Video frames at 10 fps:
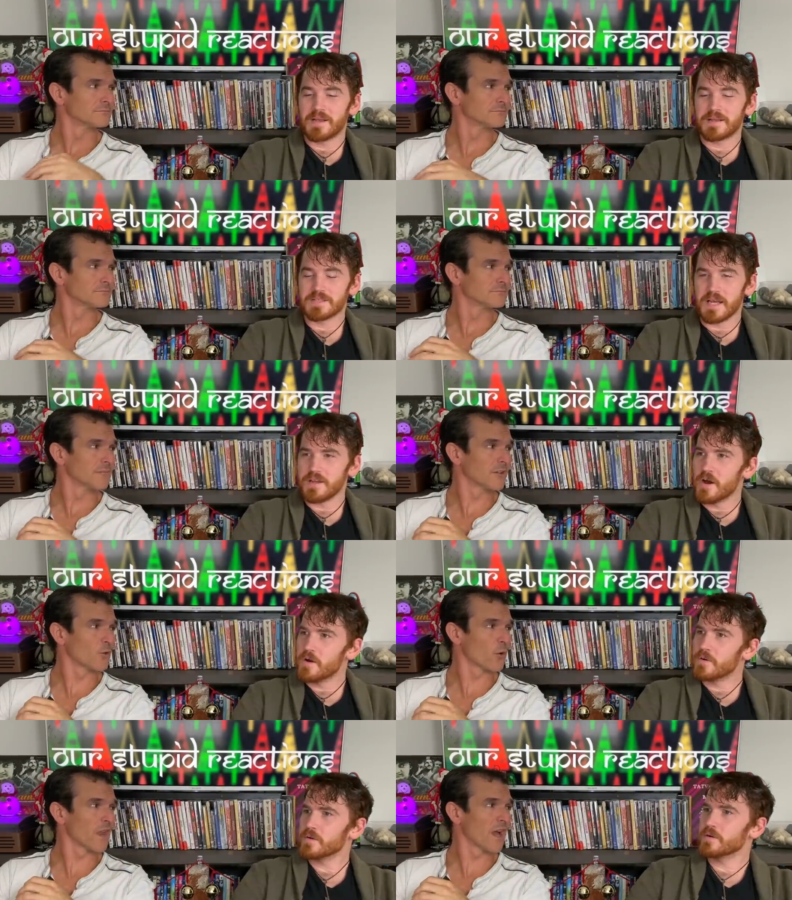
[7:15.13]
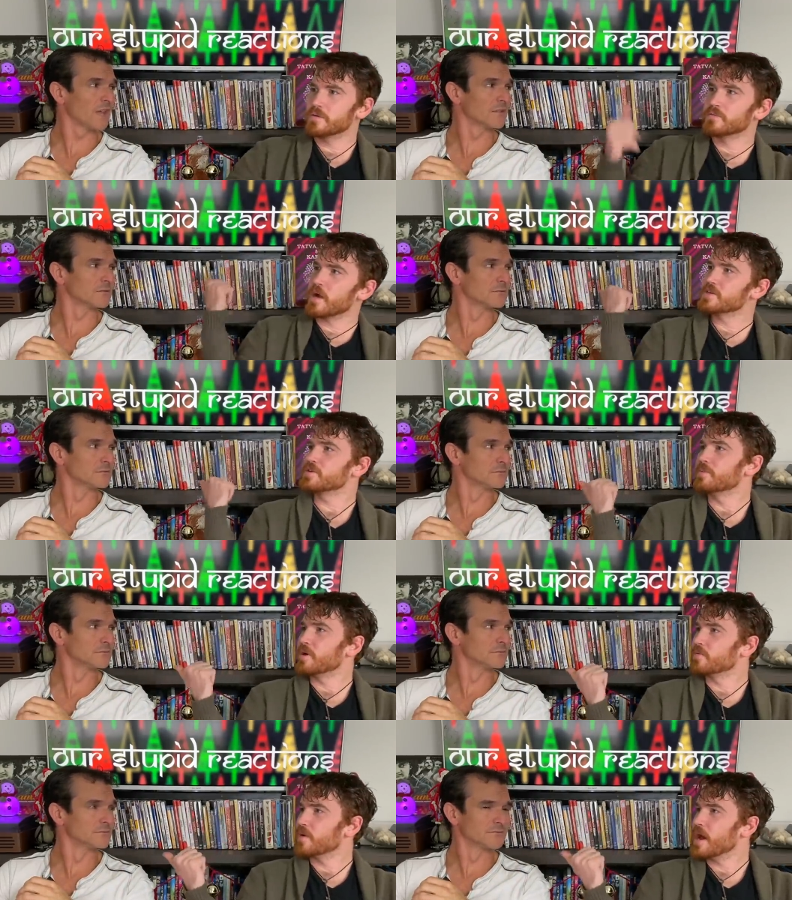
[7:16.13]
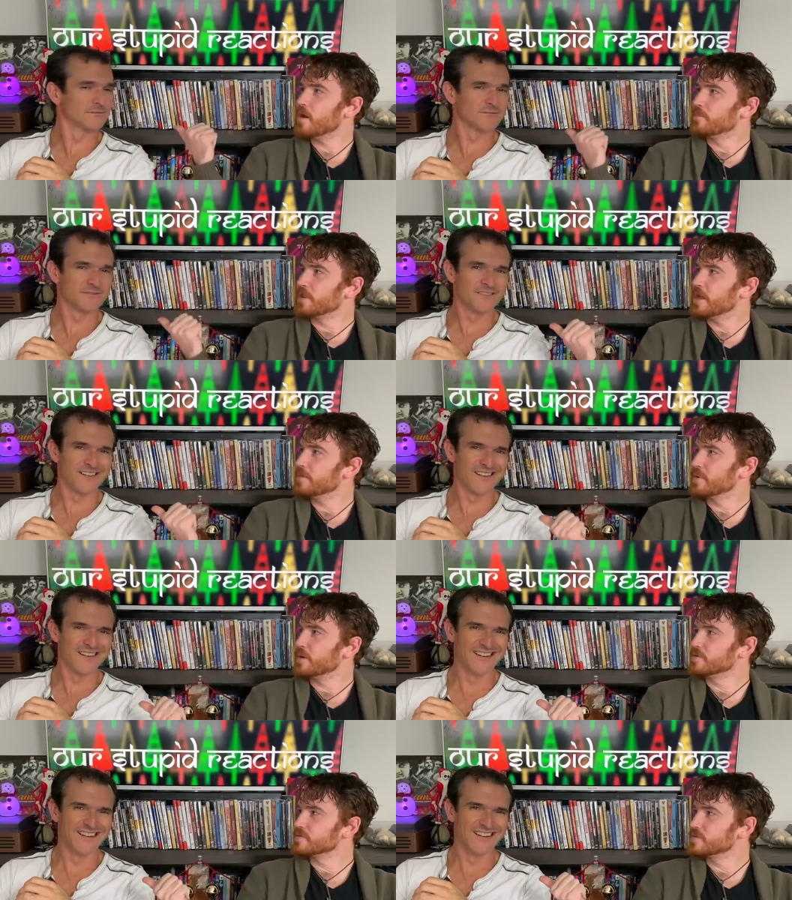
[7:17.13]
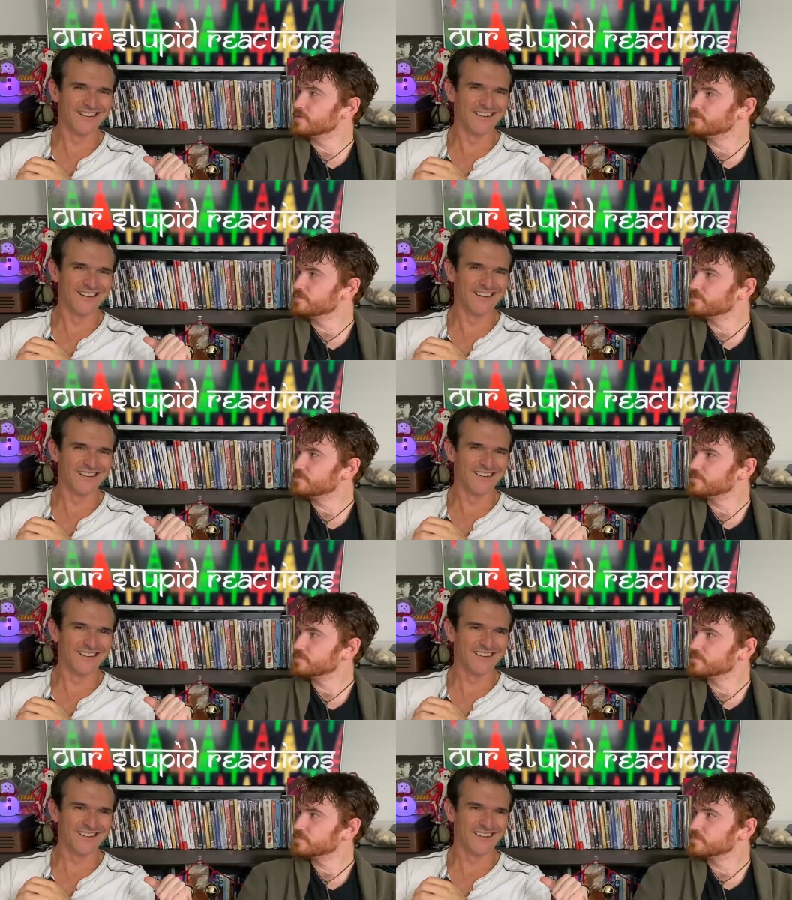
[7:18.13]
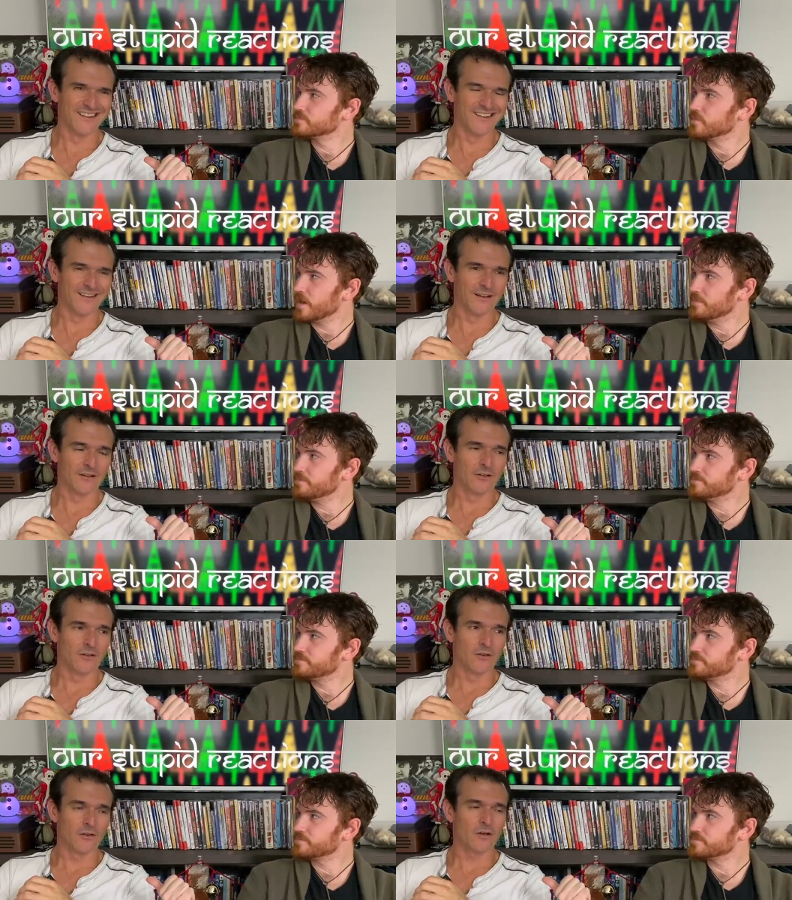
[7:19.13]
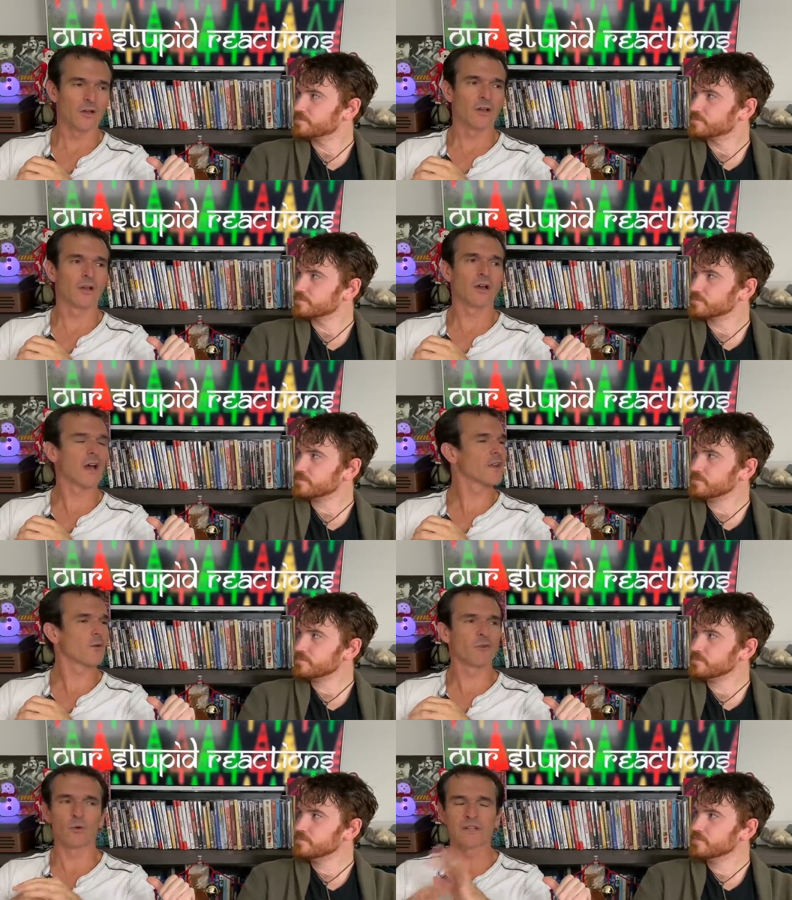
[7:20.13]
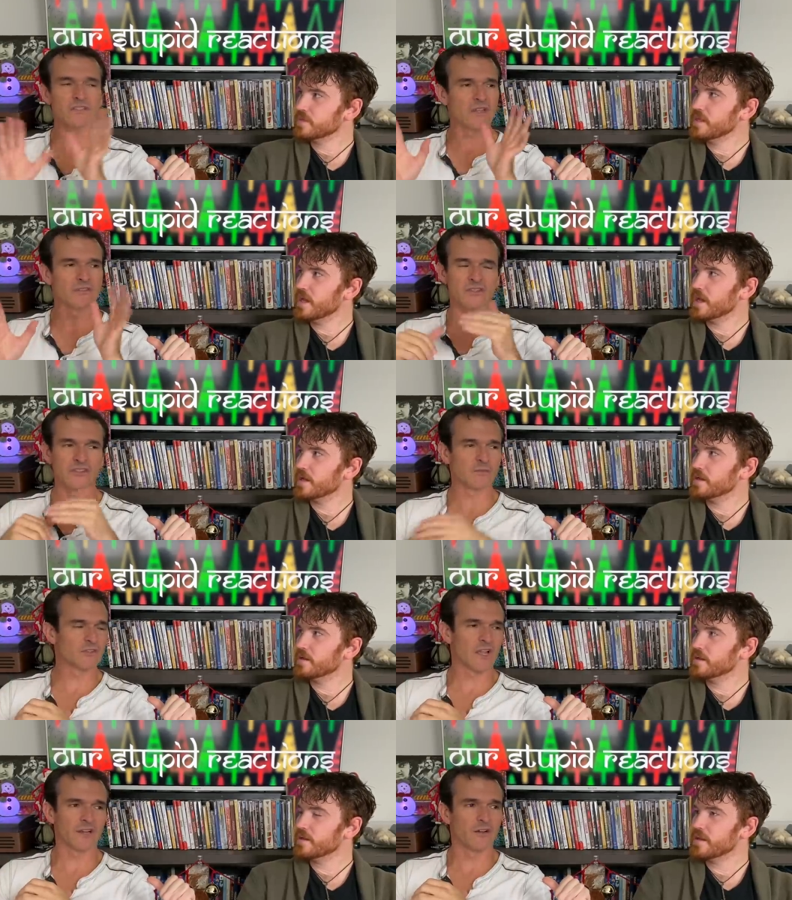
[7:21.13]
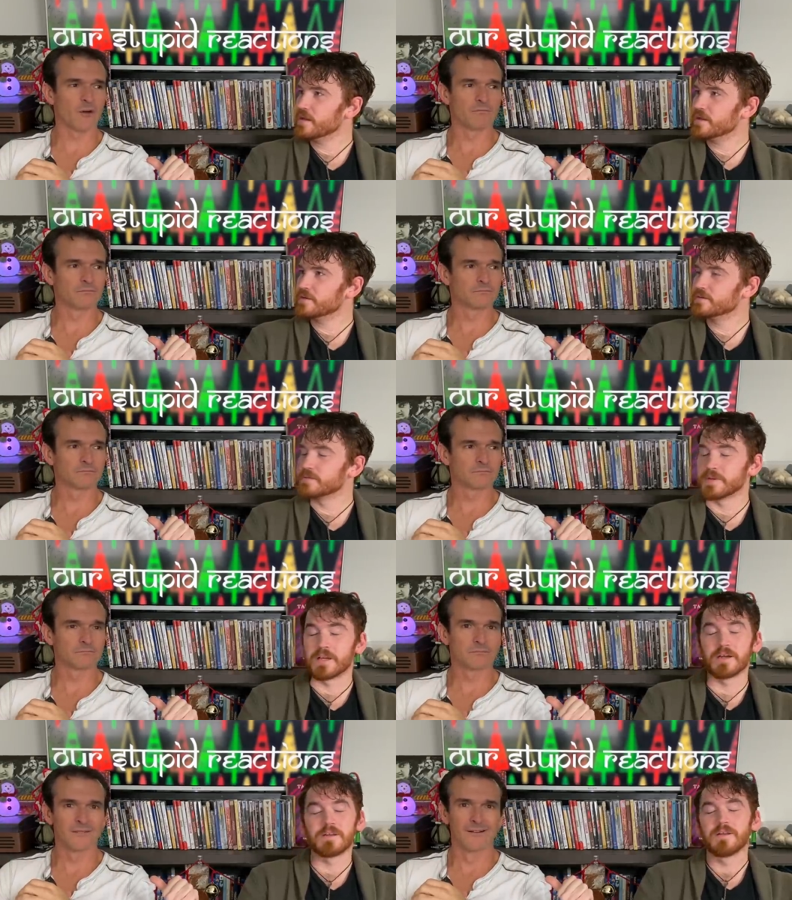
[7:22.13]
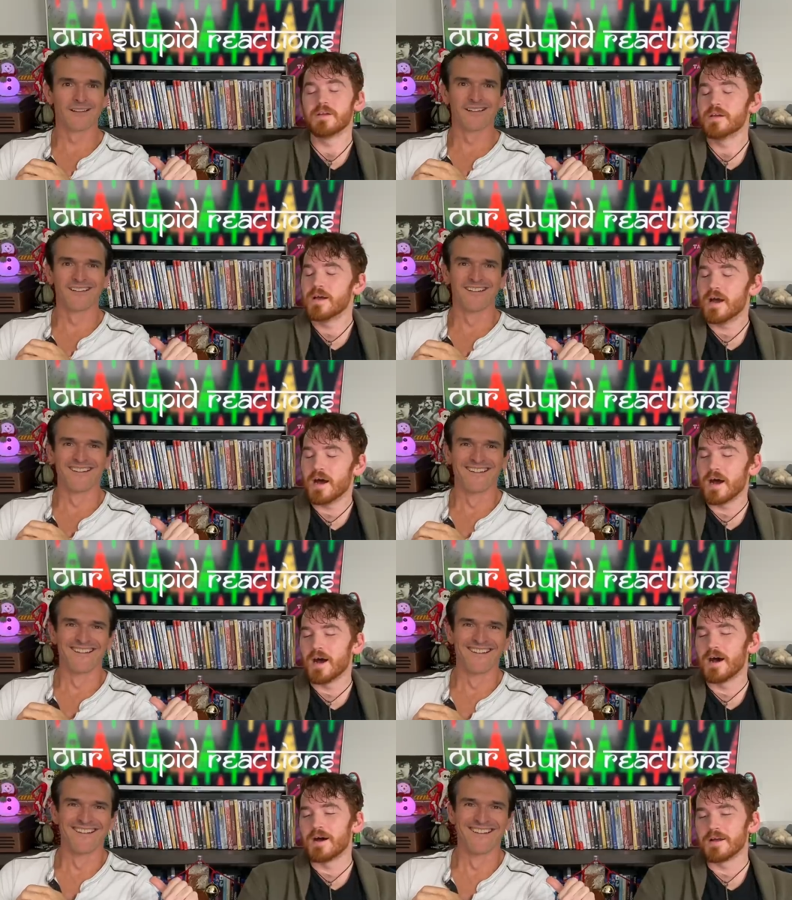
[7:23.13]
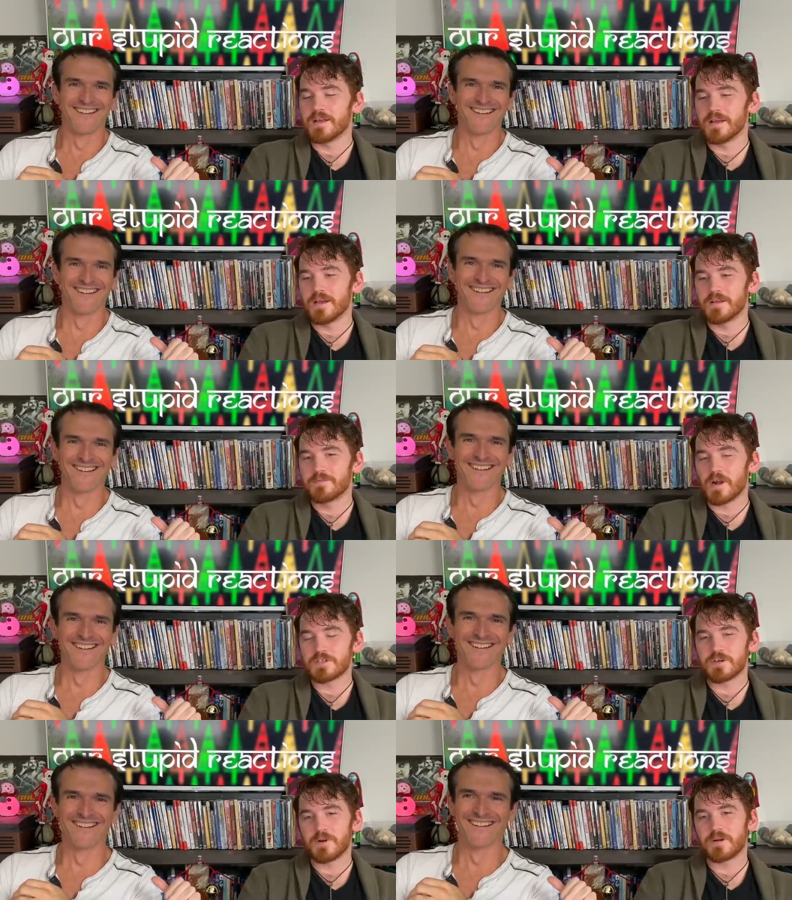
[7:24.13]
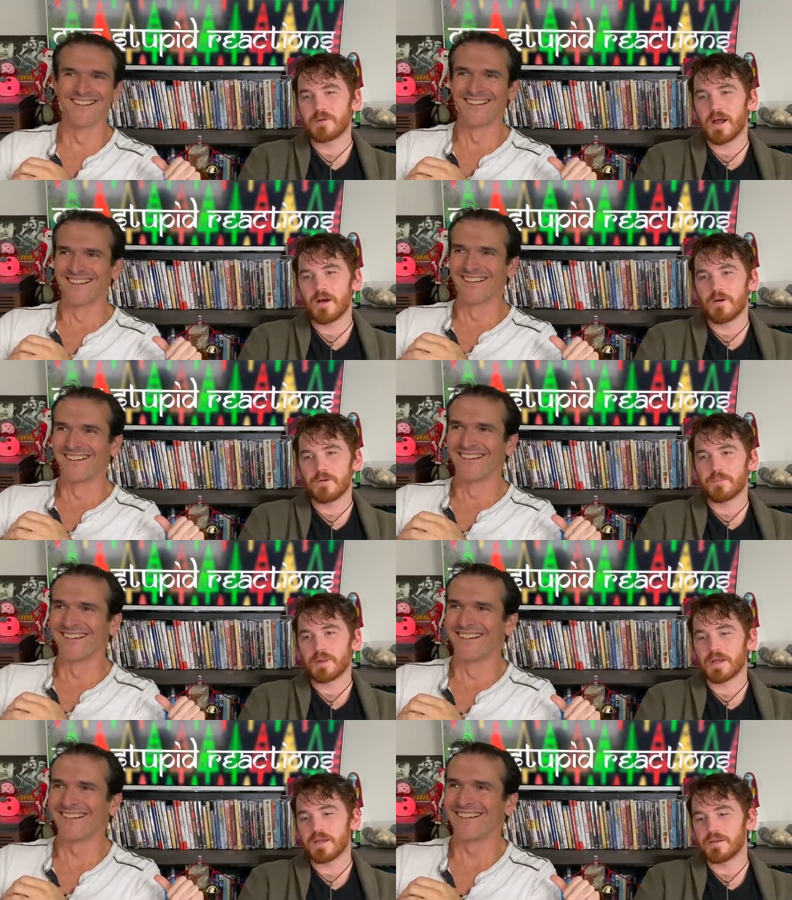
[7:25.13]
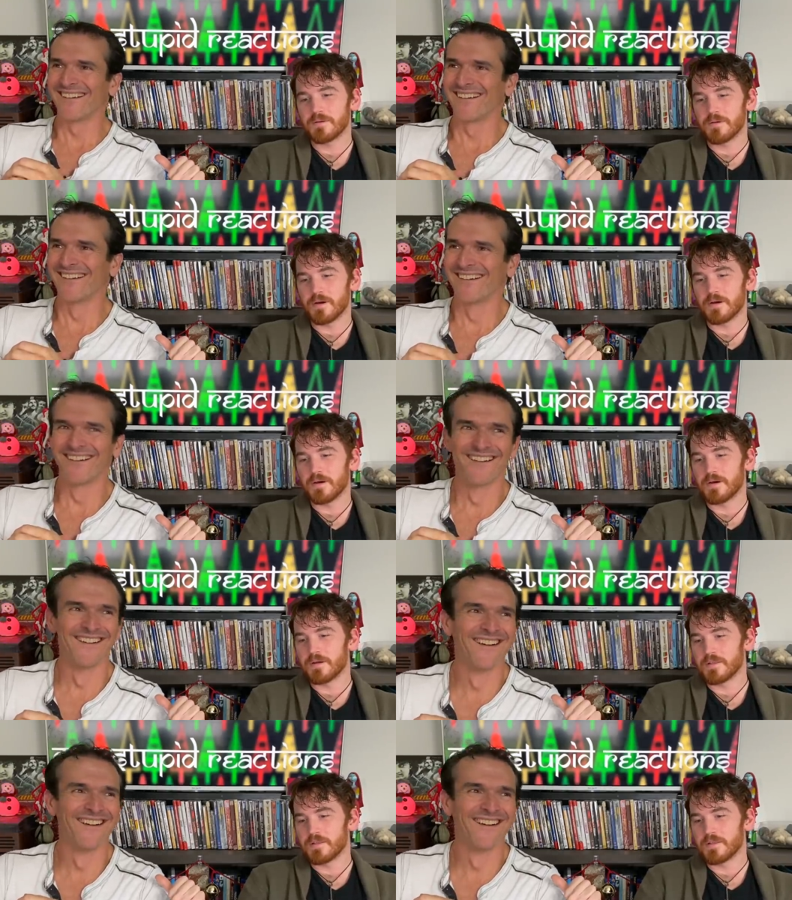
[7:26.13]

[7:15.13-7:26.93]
Speaker 1: because I know that Rajkumar Rao played Bose. Right? Uh, I don't know what
Speaker 2: his sound yeah. system's like at he, home. Oh my god.
Speaker 1: Uh, Rajkumar Rao played uh,